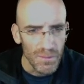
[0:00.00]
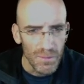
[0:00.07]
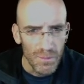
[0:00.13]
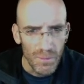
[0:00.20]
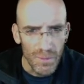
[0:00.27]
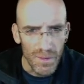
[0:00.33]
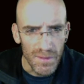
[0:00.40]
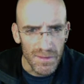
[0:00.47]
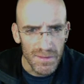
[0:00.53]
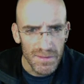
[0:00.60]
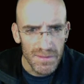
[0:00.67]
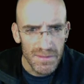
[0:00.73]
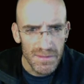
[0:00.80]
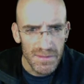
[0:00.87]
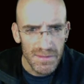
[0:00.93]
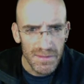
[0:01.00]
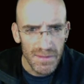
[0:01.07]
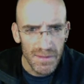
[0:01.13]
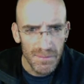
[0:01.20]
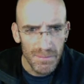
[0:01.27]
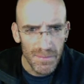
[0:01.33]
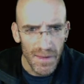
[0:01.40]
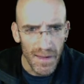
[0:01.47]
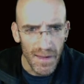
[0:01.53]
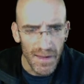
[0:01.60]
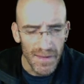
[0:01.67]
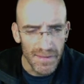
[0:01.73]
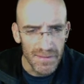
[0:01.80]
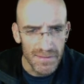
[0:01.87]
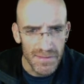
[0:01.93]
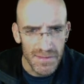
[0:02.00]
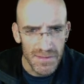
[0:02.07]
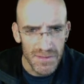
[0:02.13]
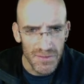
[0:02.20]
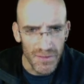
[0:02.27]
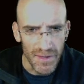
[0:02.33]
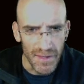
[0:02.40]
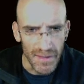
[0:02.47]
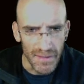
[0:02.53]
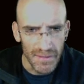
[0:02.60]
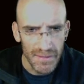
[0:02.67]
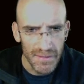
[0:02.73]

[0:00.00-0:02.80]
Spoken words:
Words combine is a string.